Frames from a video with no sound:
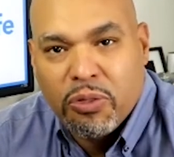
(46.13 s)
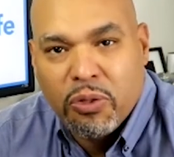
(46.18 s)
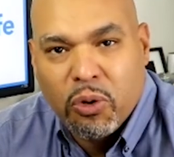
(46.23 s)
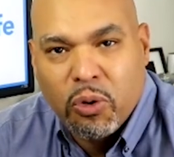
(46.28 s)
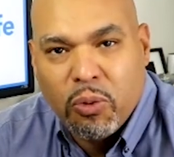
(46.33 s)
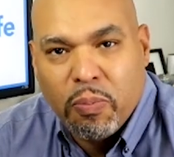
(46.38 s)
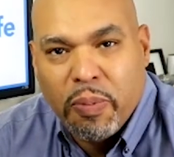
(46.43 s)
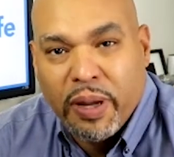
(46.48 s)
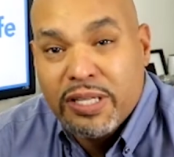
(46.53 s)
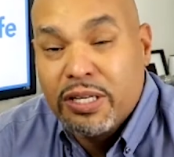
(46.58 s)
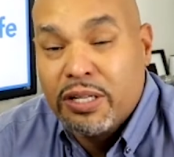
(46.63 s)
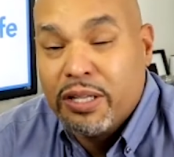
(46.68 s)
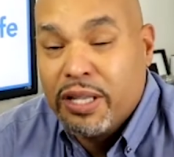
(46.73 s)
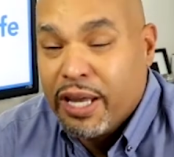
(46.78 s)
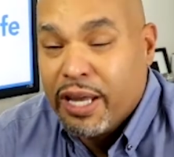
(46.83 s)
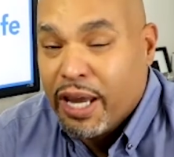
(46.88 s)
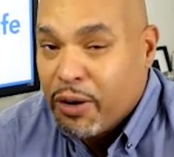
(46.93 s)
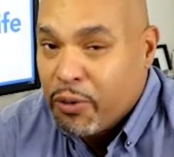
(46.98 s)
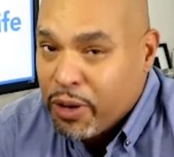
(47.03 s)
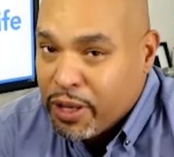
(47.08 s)
based on the
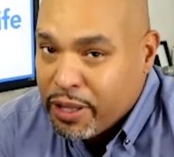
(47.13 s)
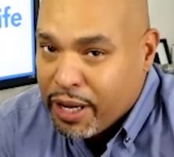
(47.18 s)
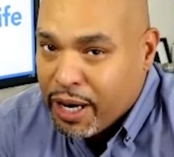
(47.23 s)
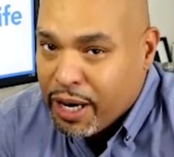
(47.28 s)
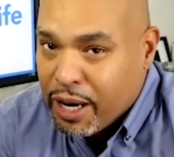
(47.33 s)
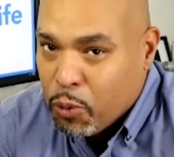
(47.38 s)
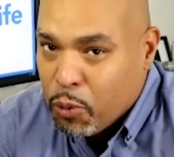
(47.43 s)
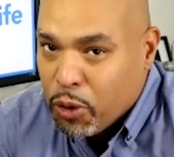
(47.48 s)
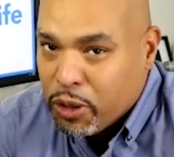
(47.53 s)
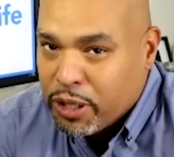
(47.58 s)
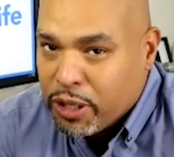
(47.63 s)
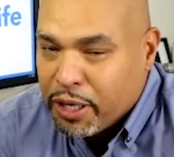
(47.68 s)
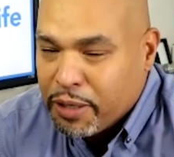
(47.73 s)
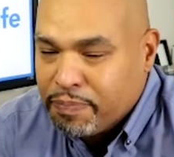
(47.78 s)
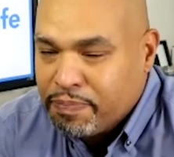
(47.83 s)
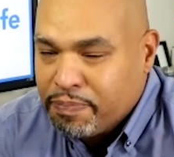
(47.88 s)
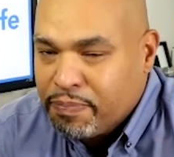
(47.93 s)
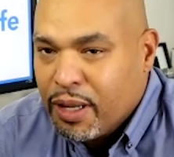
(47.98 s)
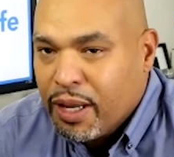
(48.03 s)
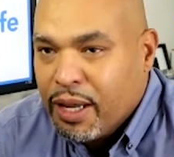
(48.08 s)
area that I worked in.
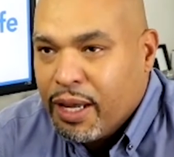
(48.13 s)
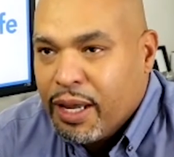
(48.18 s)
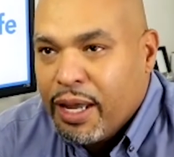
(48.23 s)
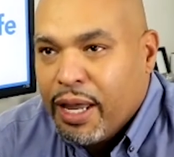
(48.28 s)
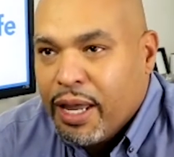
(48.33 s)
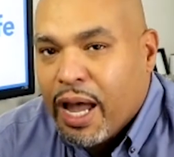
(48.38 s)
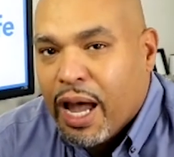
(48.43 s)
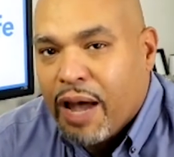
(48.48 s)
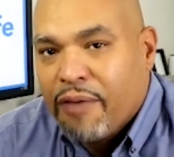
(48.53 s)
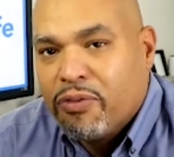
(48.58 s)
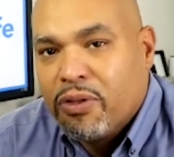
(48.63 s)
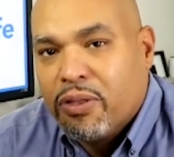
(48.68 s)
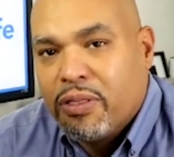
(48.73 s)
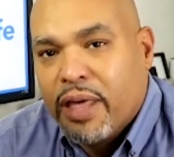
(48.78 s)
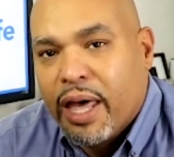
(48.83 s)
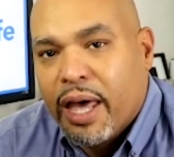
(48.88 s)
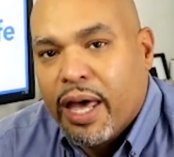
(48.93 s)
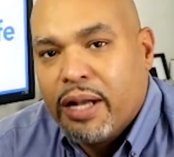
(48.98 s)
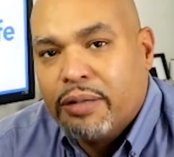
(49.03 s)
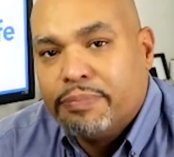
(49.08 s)
After
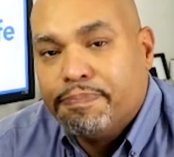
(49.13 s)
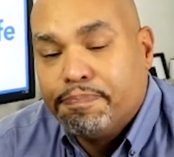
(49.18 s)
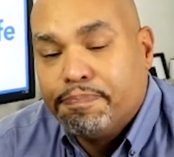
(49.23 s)
that,